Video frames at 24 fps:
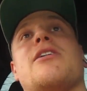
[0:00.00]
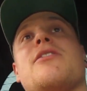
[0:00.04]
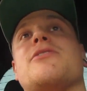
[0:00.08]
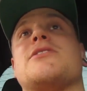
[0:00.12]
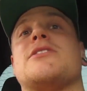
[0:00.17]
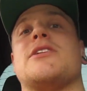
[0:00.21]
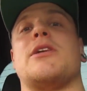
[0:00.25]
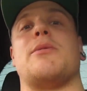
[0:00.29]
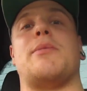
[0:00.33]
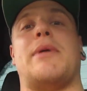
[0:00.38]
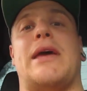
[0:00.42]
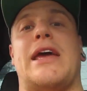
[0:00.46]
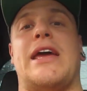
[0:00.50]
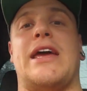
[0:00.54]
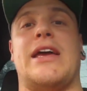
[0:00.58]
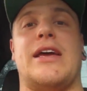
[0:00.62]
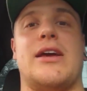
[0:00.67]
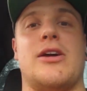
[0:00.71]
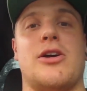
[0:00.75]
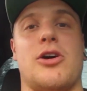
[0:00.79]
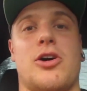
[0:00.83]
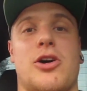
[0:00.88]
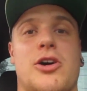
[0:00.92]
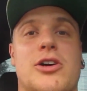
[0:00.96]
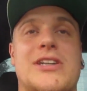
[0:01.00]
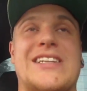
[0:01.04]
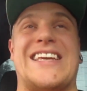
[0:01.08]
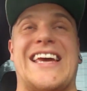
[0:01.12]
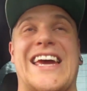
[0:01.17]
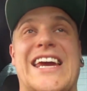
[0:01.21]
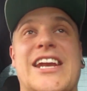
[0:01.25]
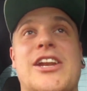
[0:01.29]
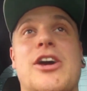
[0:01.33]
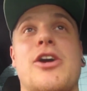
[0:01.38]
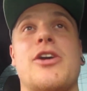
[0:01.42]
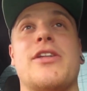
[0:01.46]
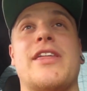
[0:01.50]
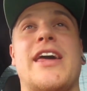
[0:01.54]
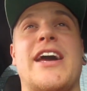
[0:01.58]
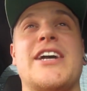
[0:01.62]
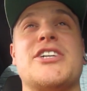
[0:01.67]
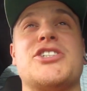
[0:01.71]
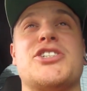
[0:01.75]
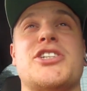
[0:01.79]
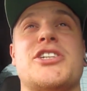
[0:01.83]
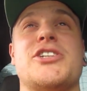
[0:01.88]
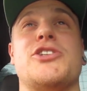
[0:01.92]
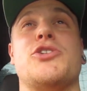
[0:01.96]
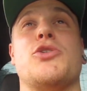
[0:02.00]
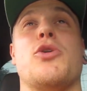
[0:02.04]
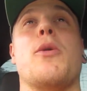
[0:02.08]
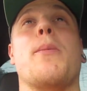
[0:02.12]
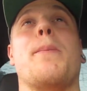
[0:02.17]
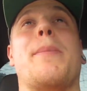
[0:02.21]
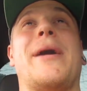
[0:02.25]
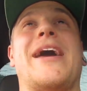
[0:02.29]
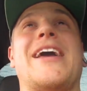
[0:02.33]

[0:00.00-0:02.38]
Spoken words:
Obviously, being on keto, they actually do a